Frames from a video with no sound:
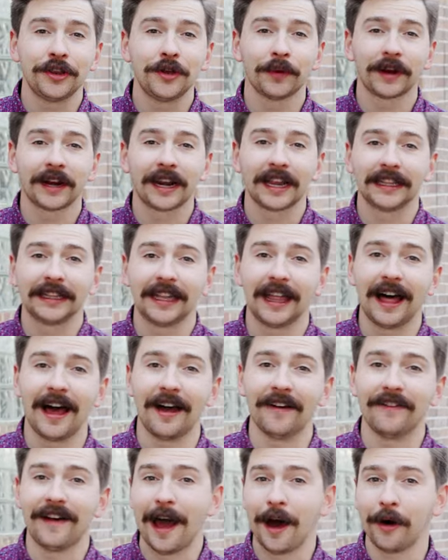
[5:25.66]
you are gonna
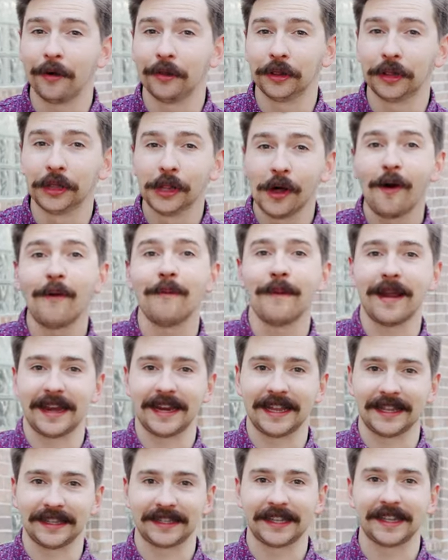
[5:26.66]
love how low
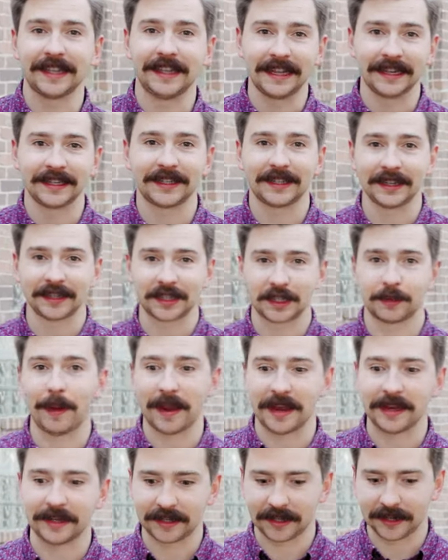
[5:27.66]
maintenance this
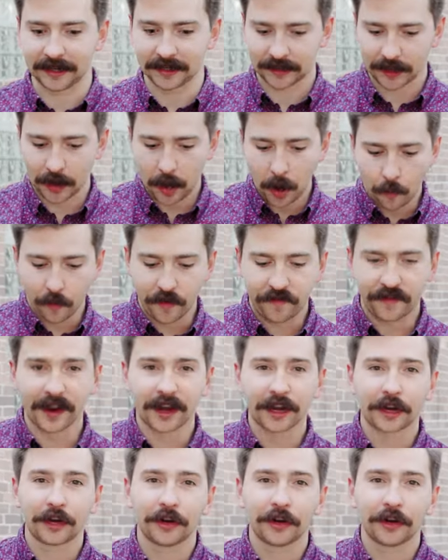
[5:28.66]
space is. We've got a